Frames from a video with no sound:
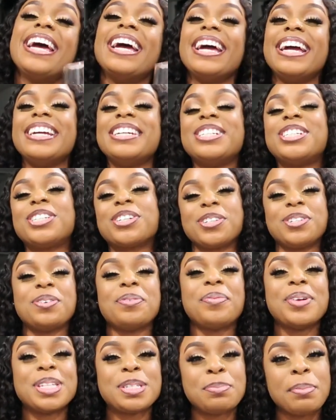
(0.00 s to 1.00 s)
In true
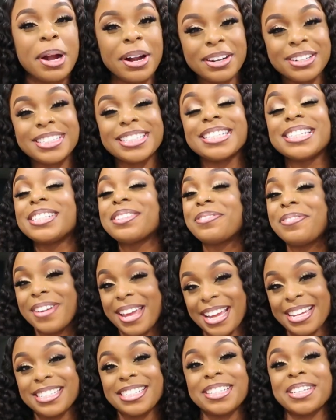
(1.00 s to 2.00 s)
Miss Burgess
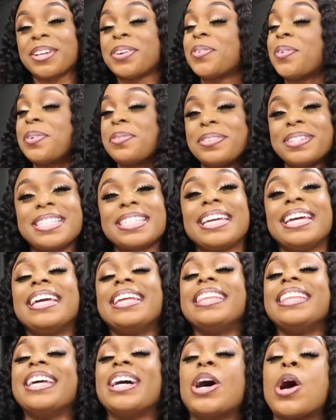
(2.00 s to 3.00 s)
fashion, we was
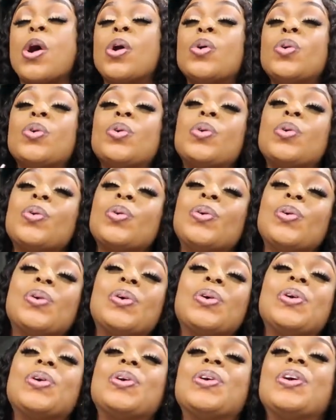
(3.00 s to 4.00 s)
hitting the
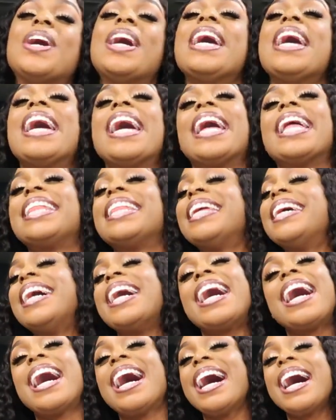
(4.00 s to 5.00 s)
ooh and the
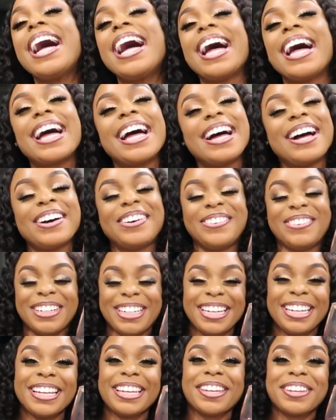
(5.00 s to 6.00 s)
ah
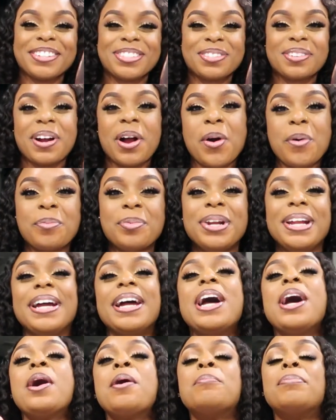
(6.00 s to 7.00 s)
when the gifts are
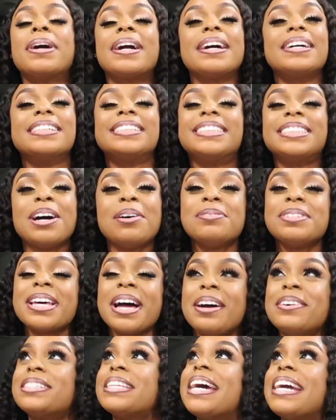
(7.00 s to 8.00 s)
opening, because
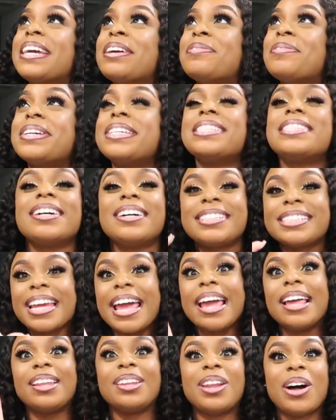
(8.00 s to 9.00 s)
sometimes that can be such
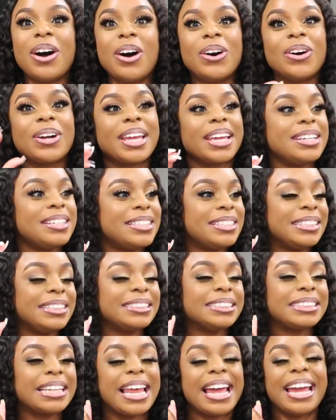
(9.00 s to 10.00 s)
a long and
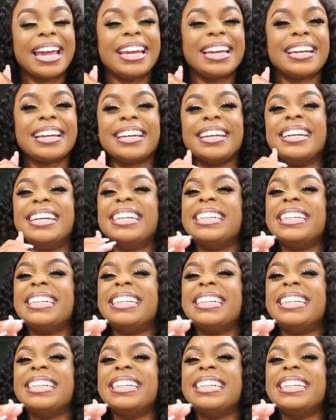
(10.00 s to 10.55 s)
just like